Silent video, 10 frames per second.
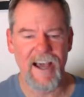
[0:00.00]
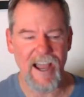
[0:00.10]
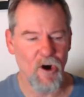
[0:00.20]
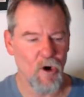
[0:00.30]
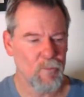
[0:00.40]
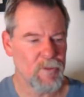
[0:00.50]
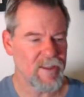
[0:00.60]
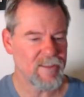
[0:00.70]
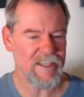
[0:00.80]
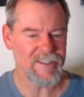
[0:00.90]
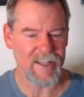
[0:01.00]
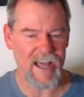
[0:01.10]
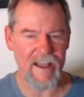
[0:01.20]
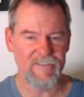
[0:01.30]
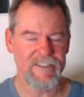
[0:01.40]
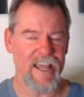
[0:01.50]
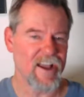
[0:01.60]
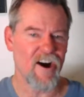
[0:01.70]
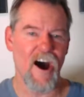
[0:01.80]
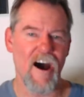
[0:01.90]
I hope that these lives
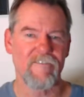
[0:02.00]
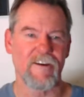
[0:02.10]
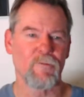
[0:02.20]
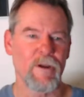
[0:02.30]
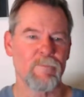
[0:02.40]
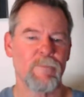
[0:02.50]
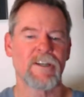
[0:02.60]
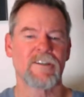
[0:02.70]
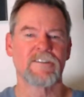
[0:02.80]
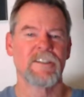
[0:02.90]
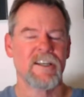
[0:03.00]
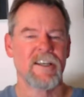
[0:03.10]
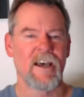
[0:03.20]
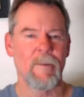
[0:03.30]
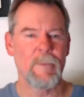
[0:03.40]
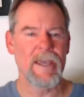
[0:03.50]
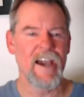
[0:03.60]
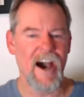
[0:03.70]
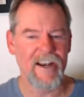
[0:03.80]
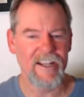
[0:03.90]
take off and we build a big
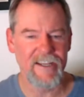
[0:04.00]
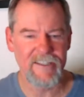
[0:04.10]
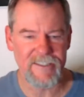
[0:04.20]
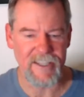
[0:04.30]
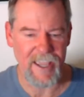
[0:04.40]
audience.